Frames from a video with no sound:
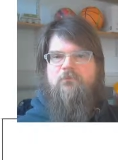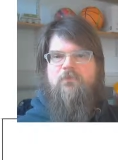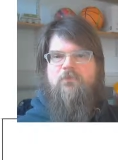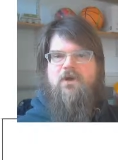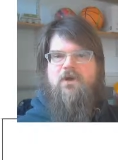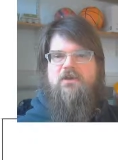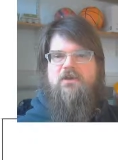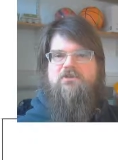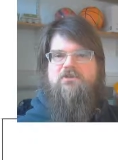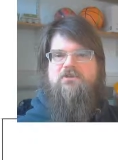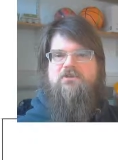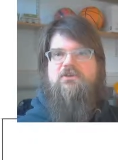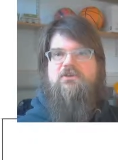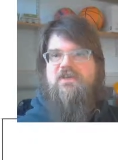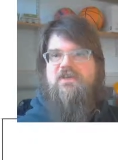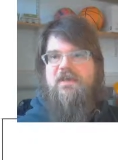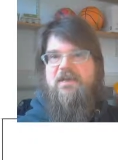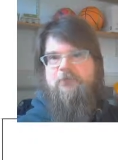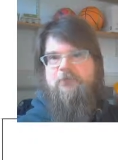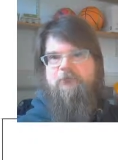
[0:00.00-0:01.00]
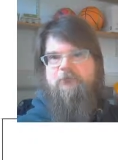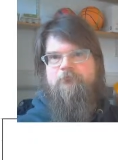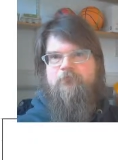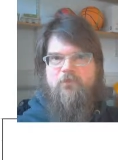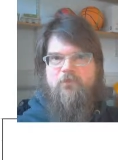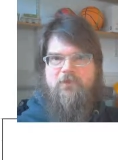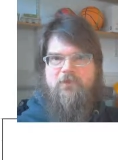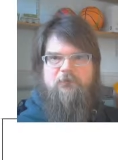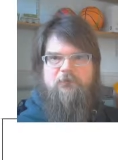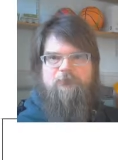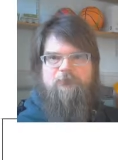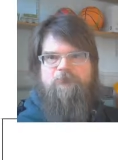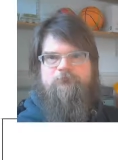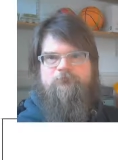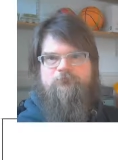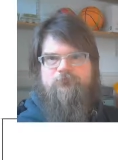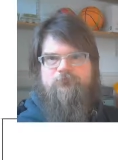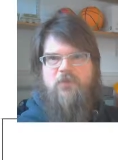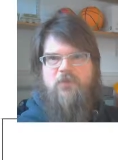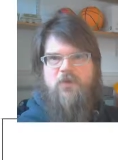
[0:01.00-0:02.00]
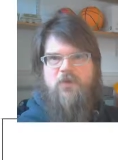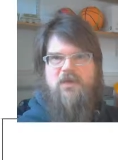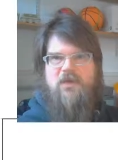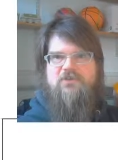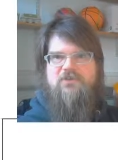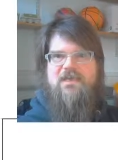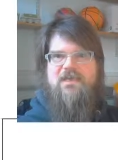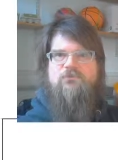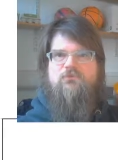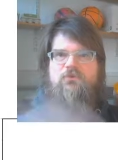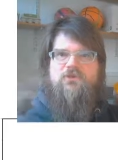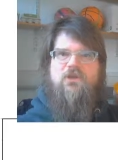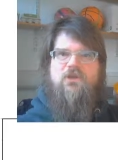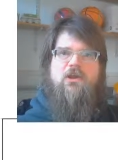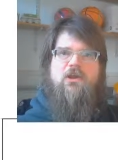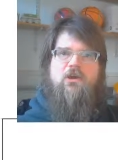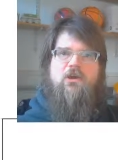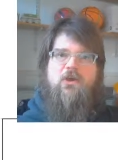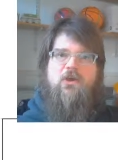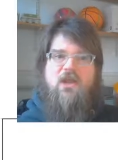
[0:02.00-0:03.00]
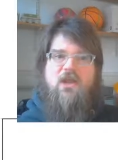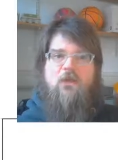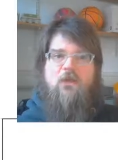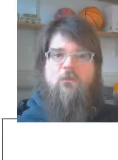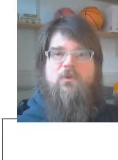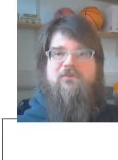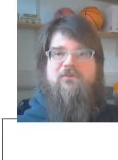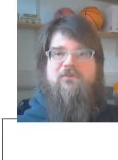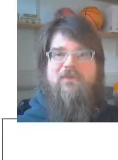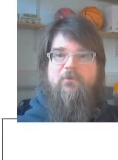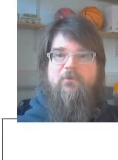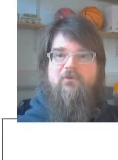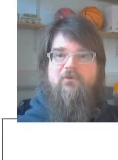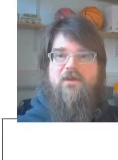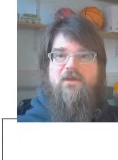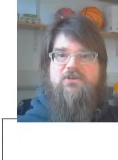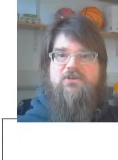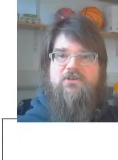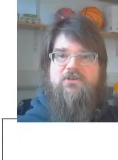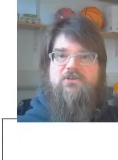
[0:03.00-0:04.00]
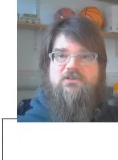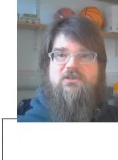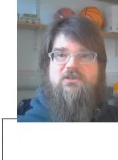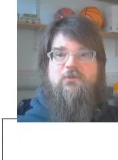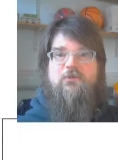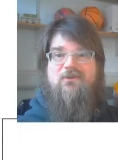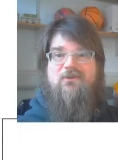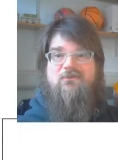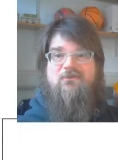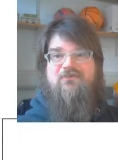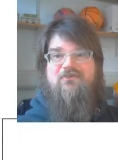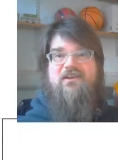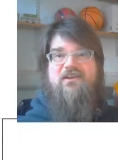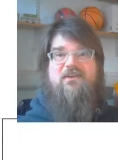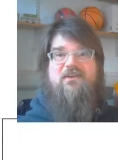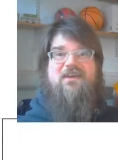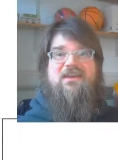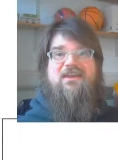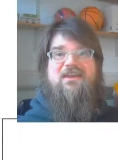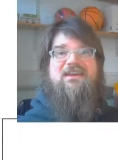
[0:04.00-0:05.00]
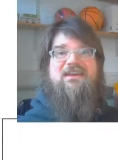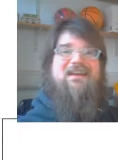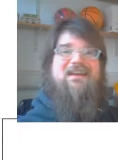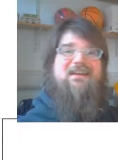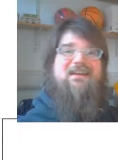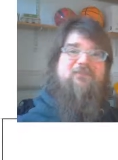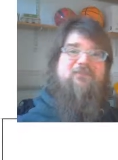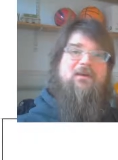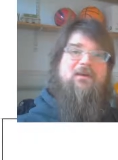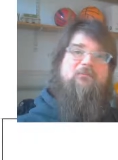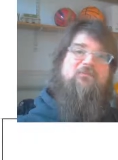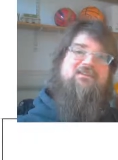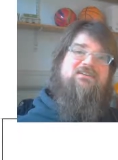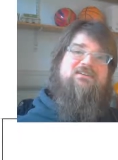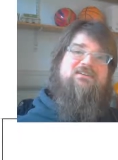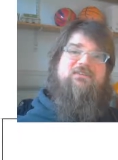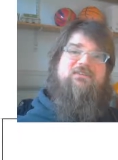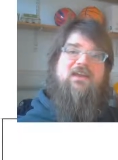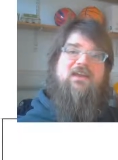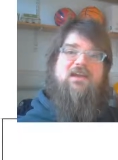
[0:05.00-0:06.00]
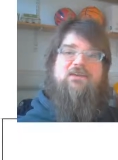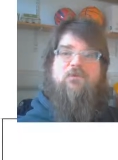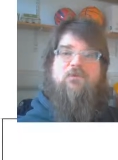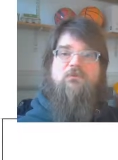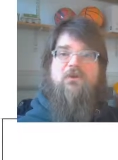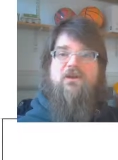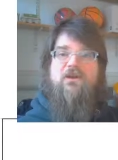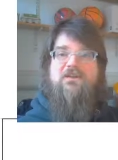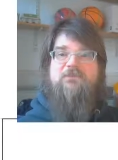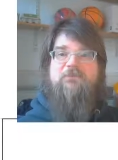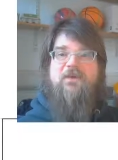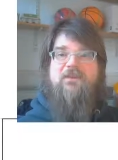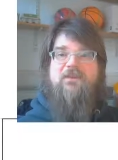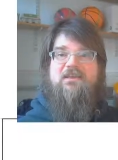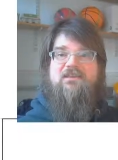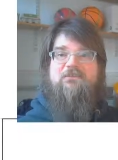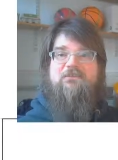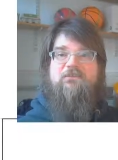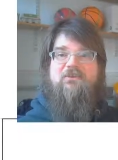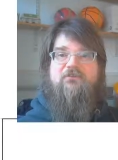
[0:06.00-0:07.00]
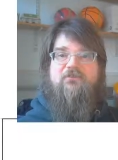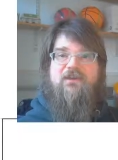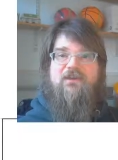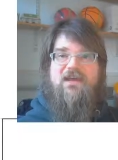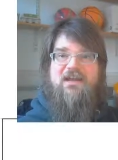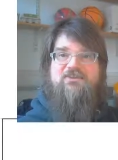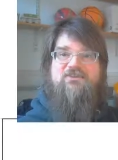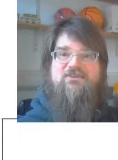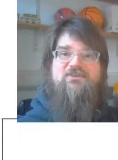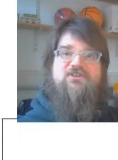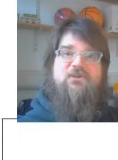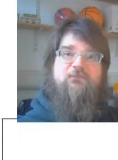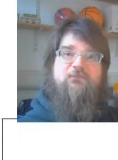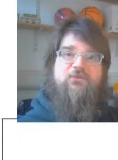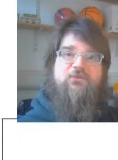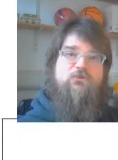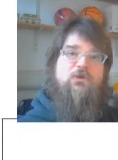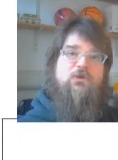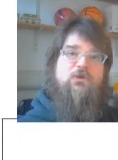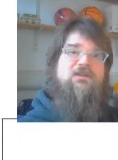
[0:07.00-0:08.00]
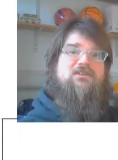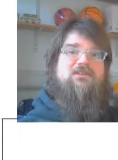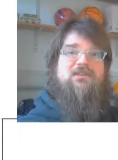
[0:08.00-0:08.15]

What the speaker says: -13 mil. Okay, so that's what's going on with evaporation. So we already know that in an evaporative case, we might expect there to be a relationship between